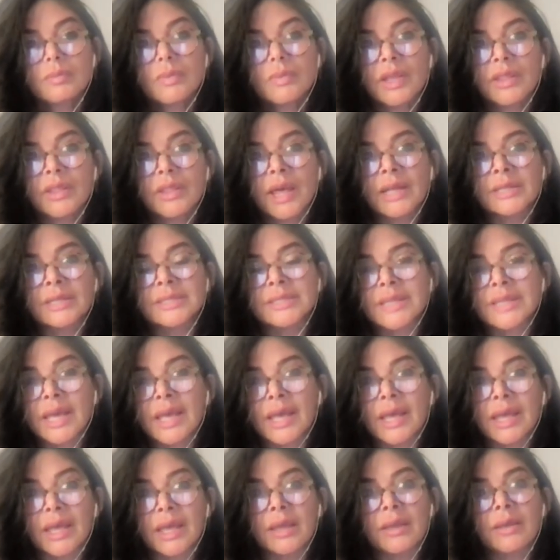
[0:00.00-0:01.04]
And that
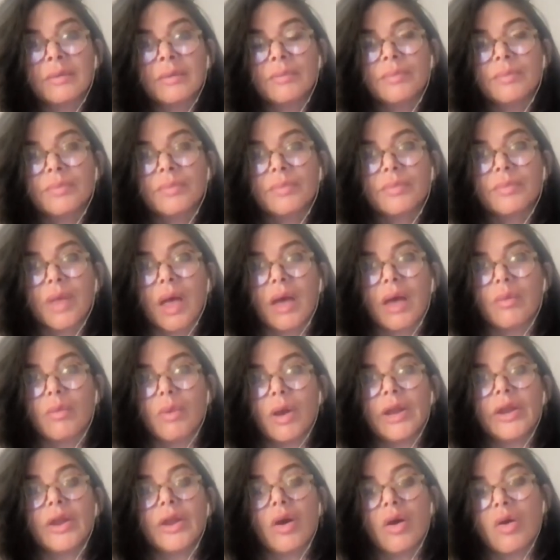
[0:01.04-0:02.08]
day, I
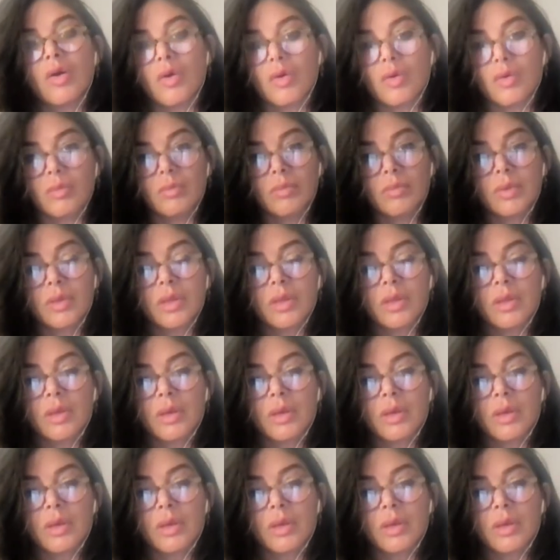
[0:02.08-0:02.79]
went home.